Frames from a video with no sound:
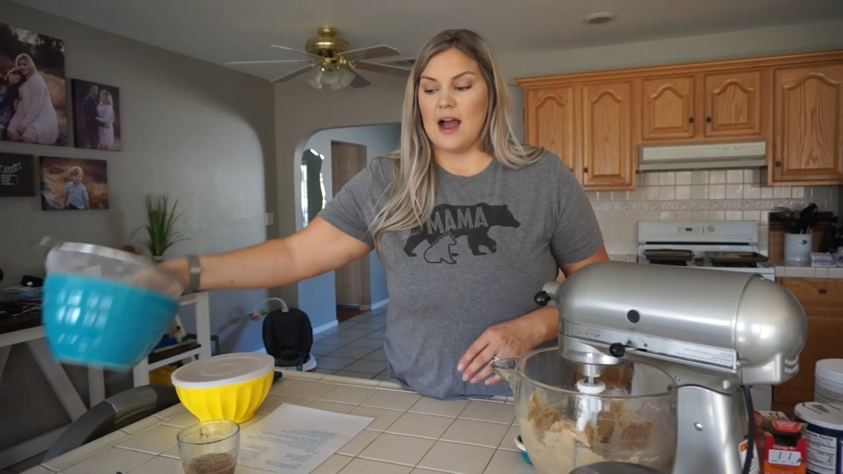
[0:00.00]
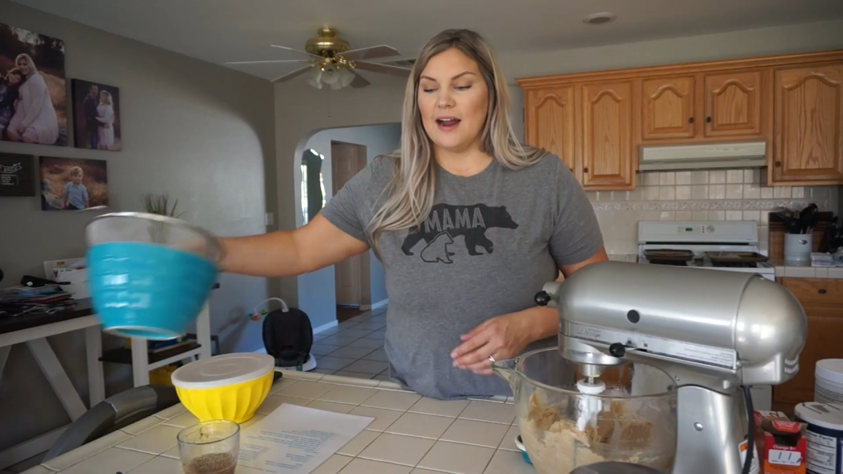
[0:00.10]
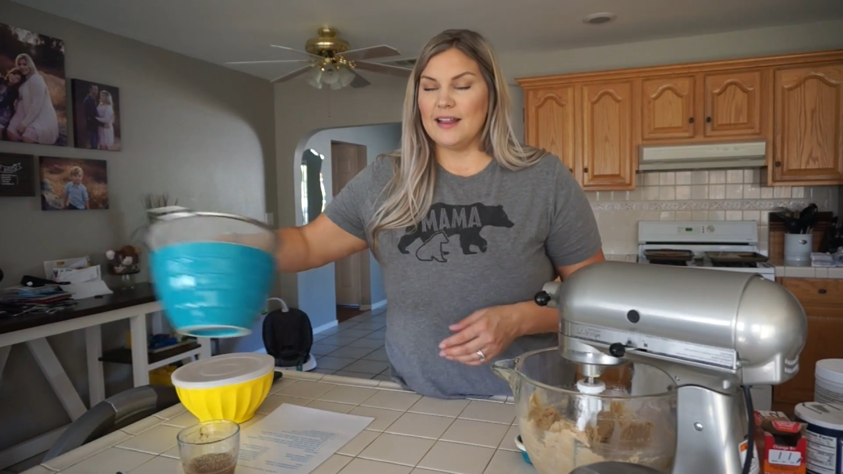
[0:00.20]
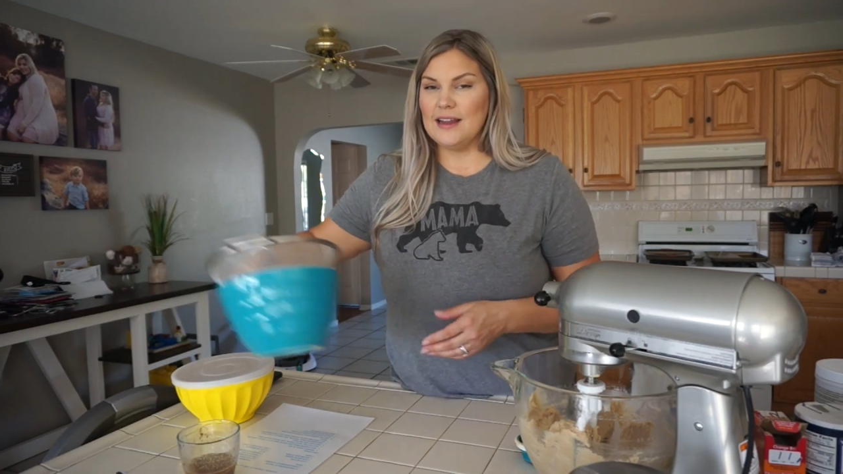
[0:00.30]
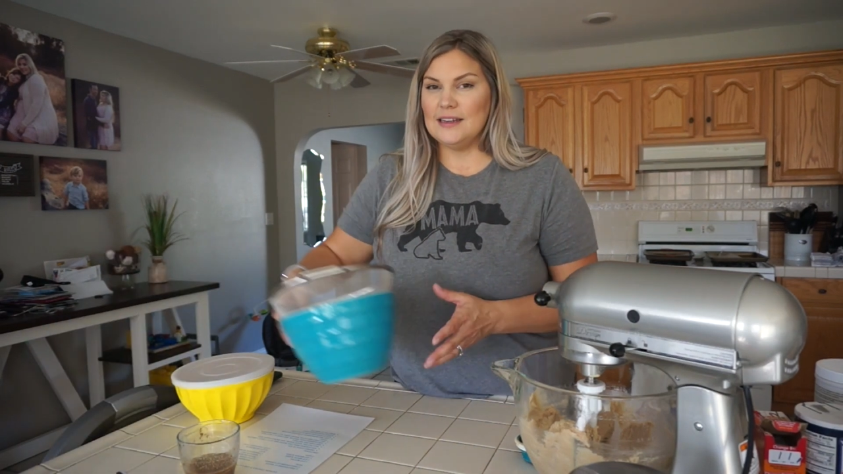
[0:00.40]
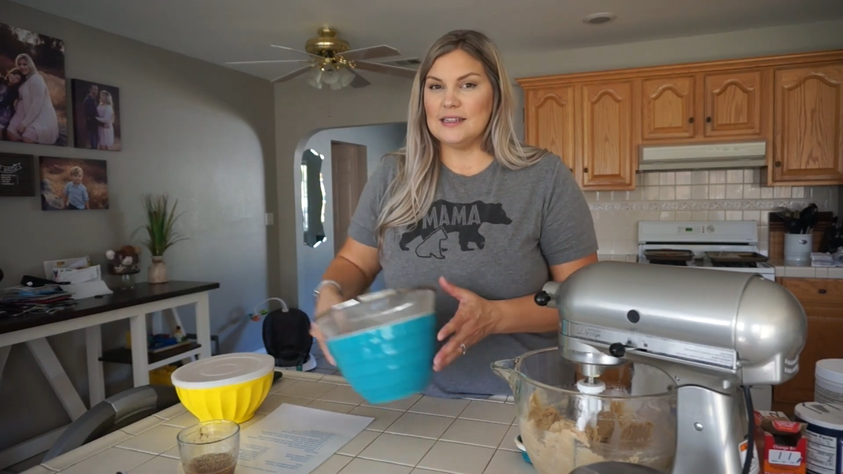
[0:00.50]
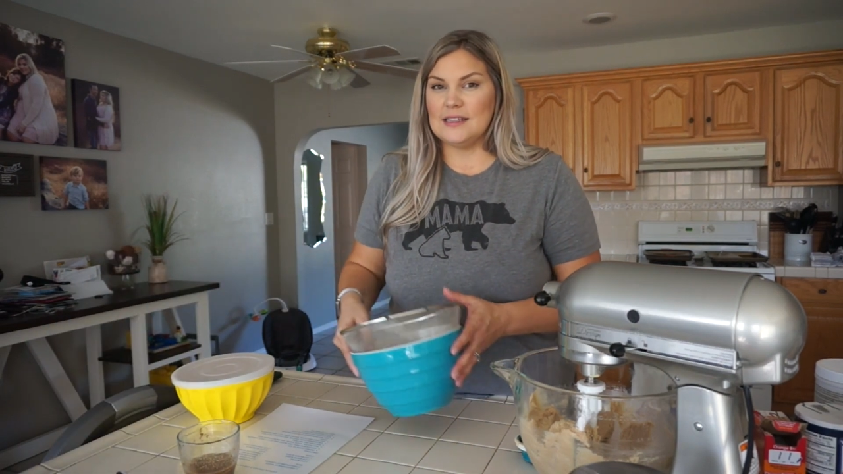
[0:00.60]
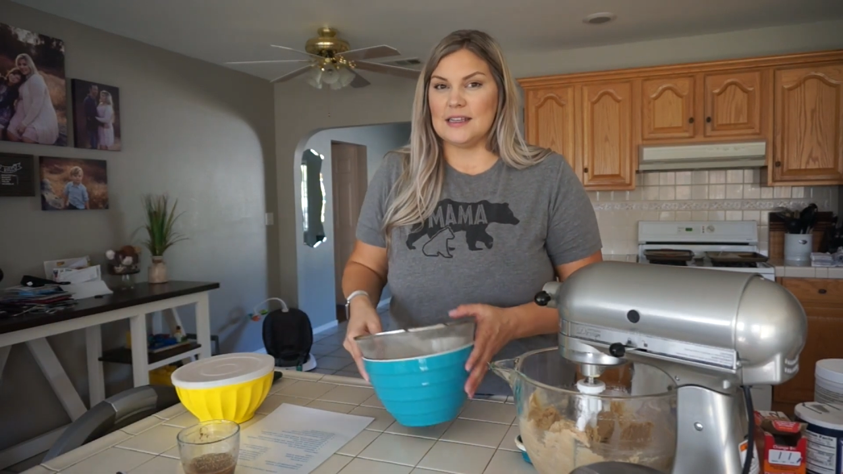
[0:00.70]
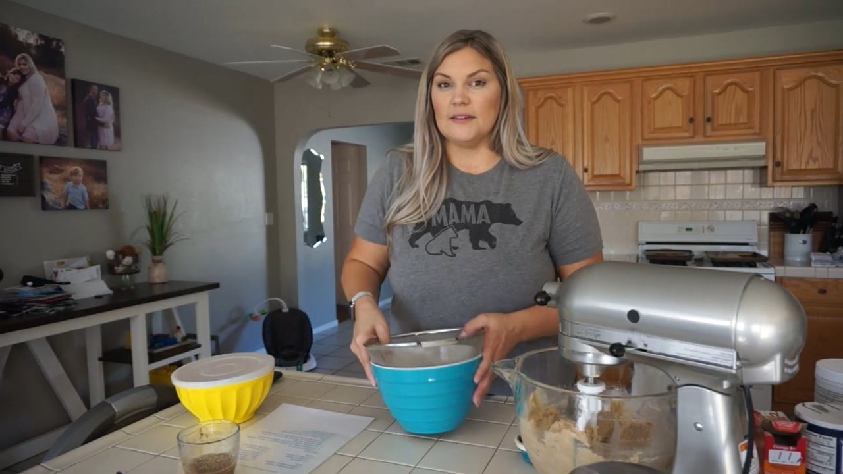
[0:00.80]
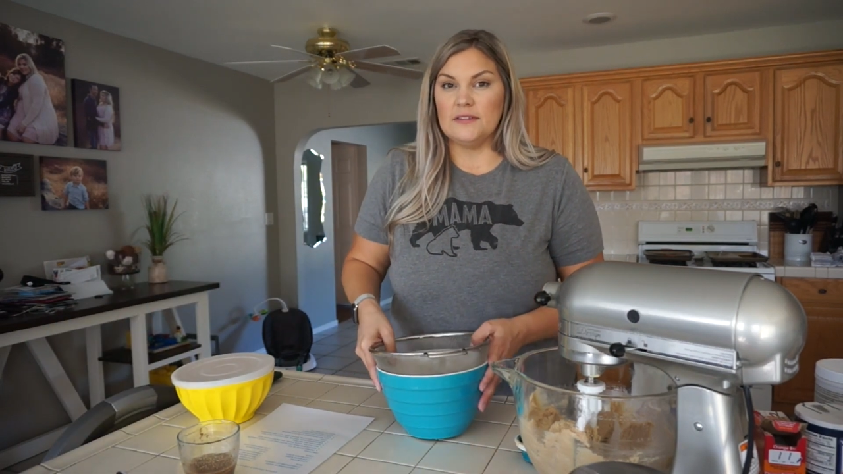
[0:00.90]
I like to
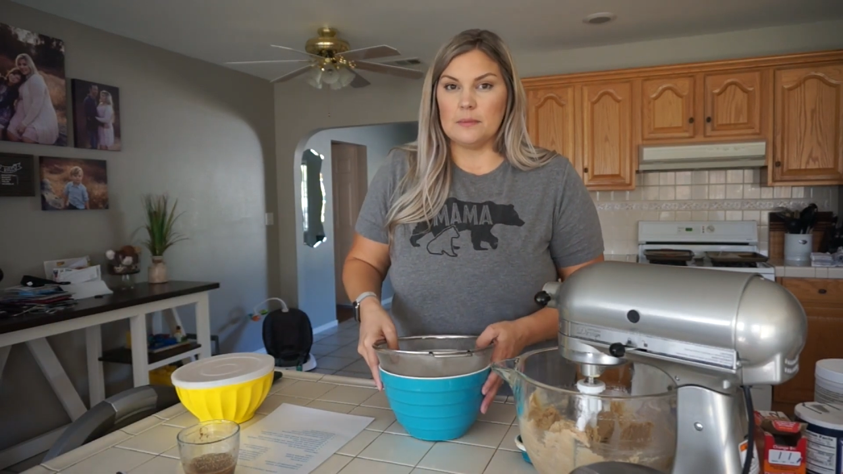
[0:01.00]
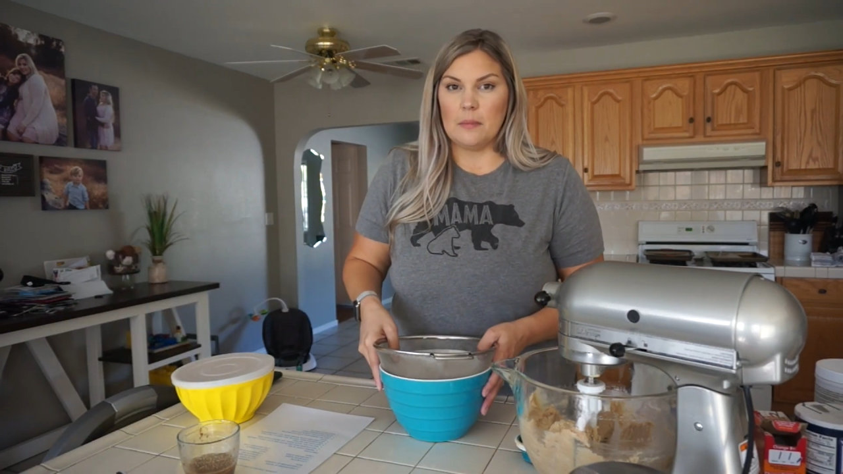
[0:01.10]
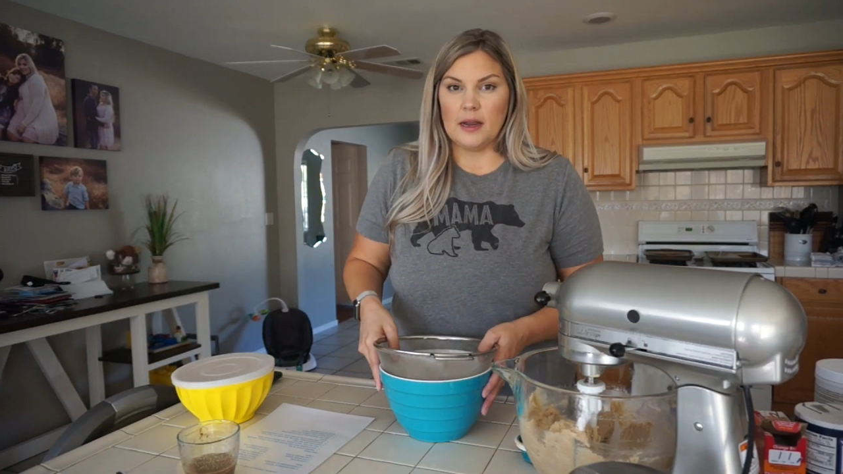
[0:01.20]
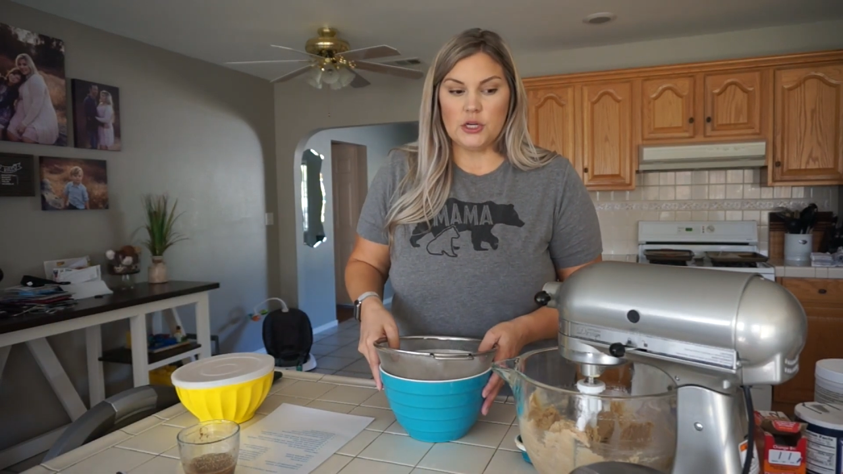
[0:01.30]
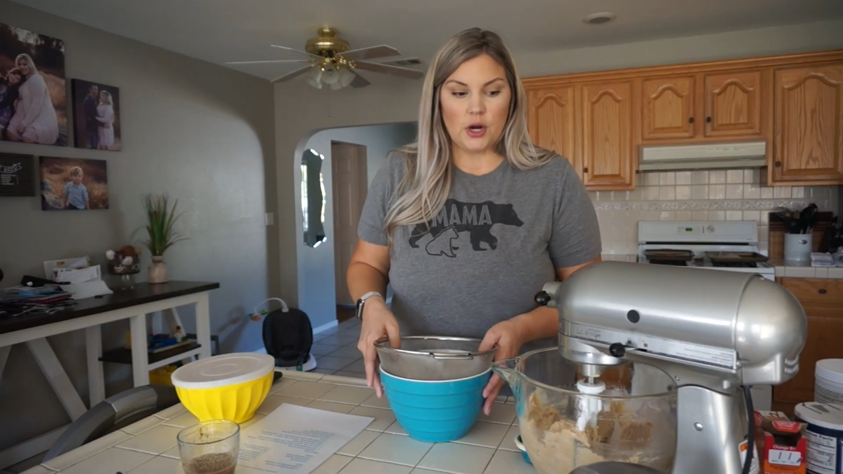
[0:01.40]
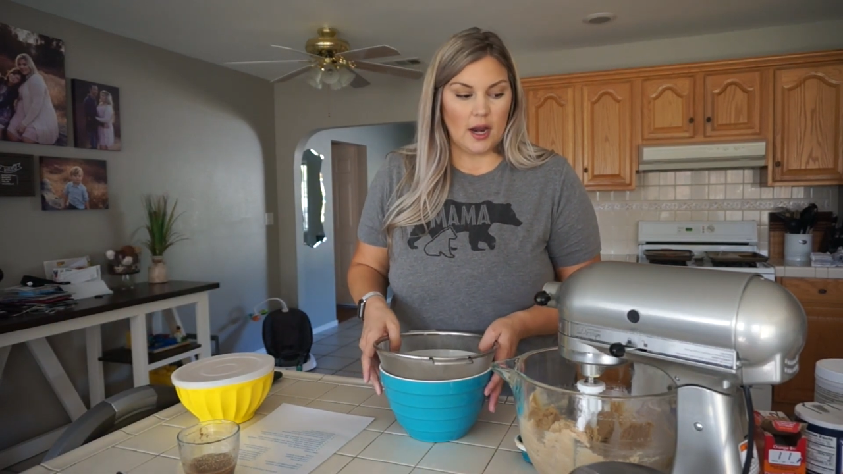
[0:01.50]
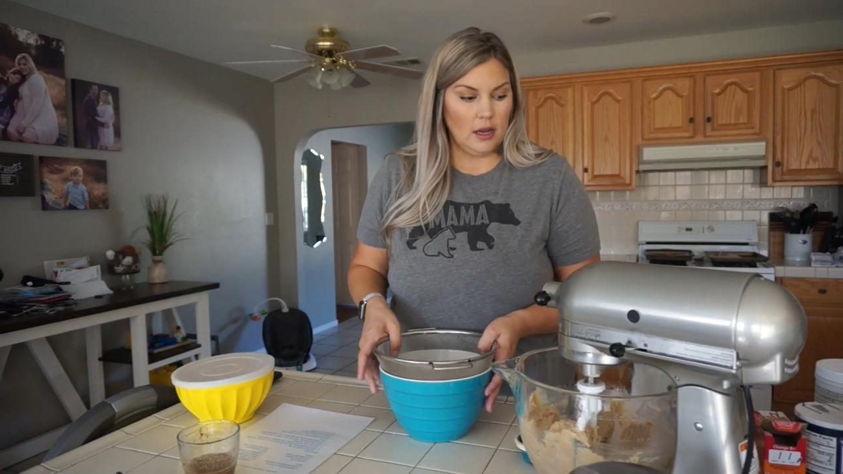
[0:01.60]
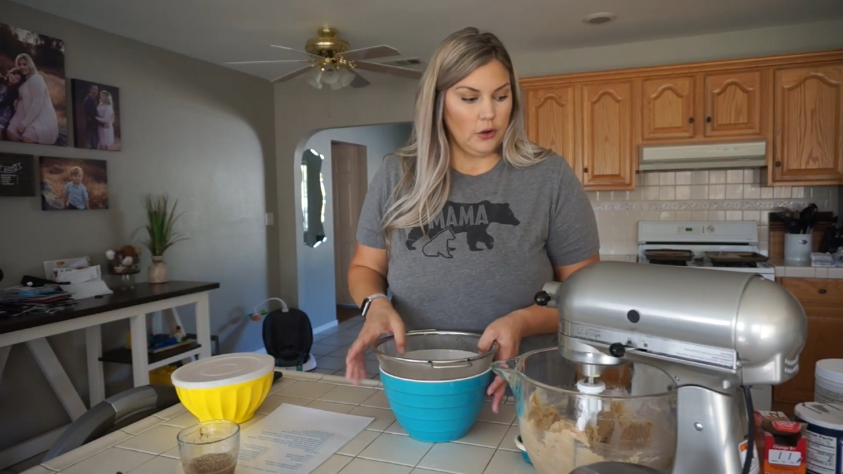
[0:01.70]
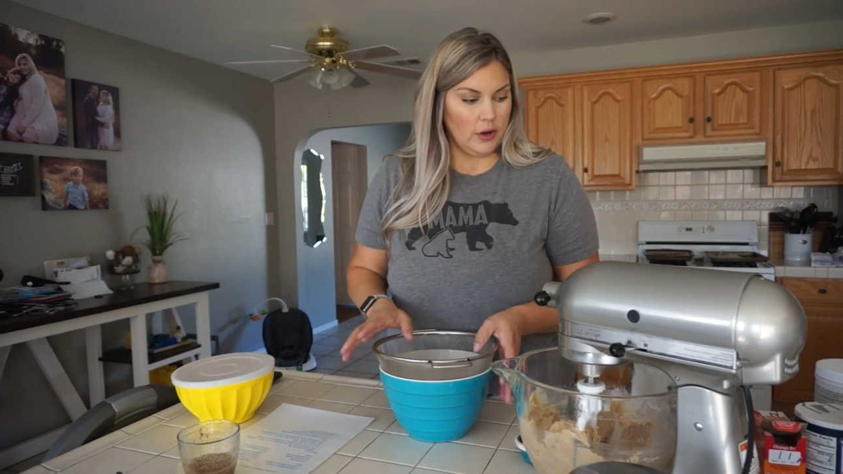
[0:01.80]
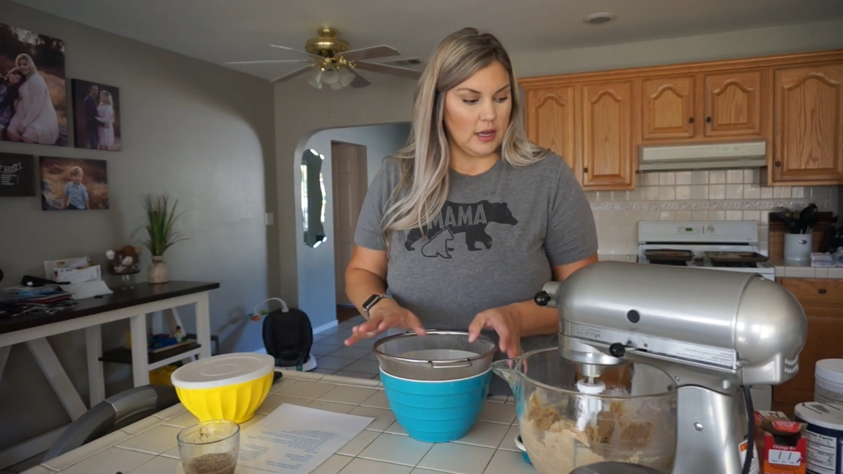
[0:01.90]
sift my dry
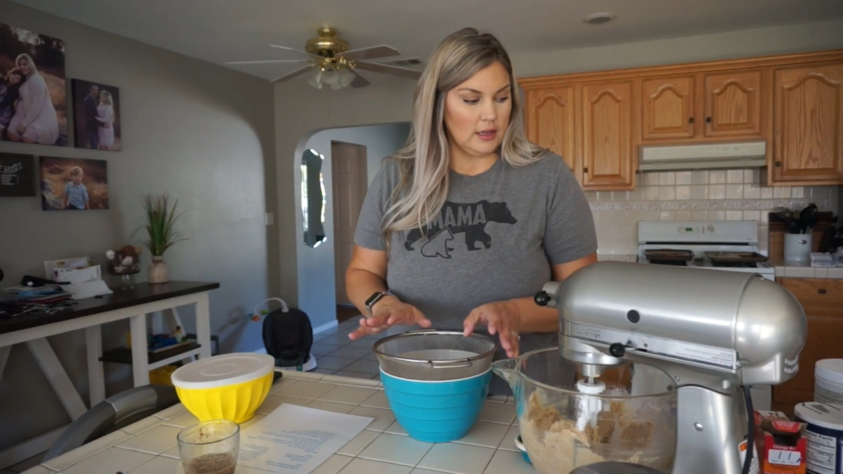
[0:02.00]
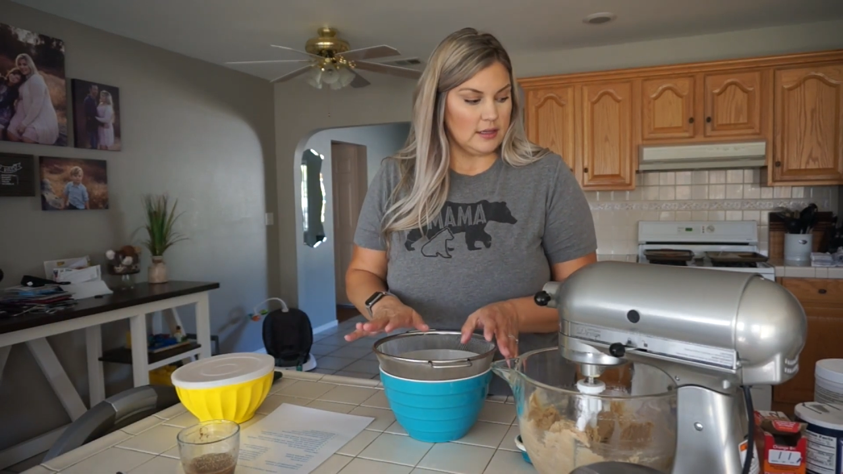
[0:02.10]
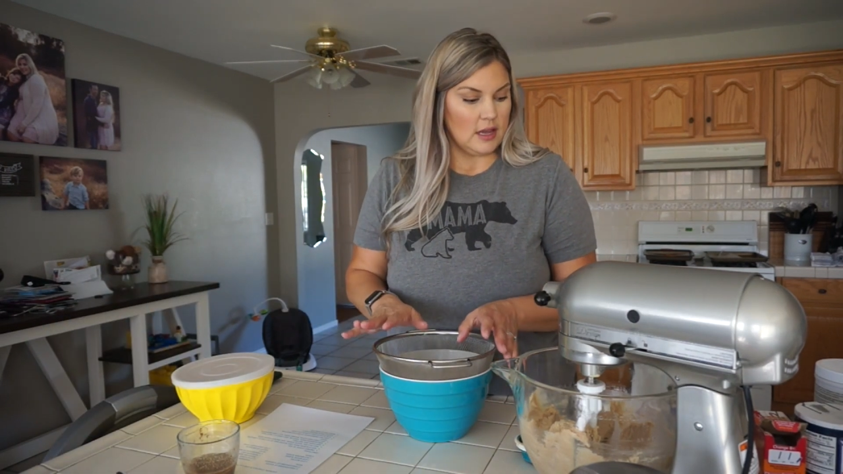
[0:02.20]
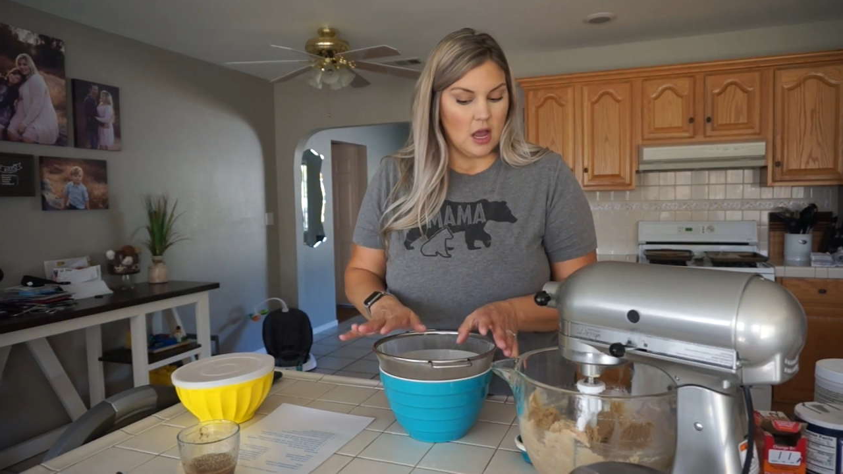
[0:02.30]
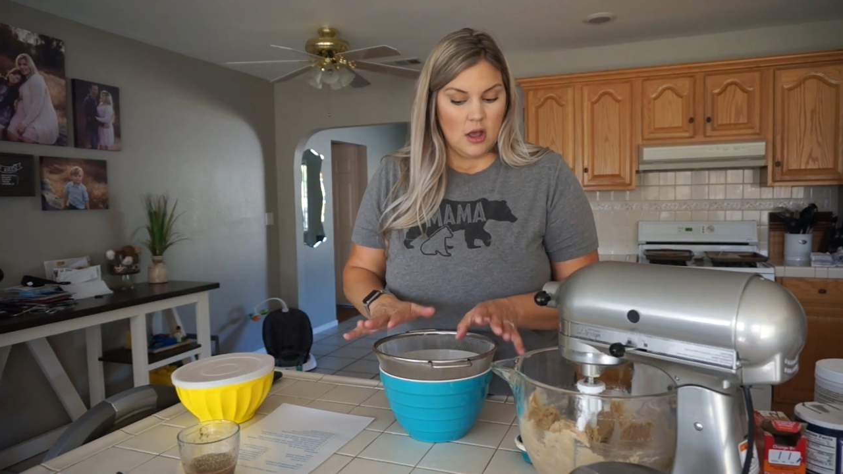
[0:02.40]
ingredients.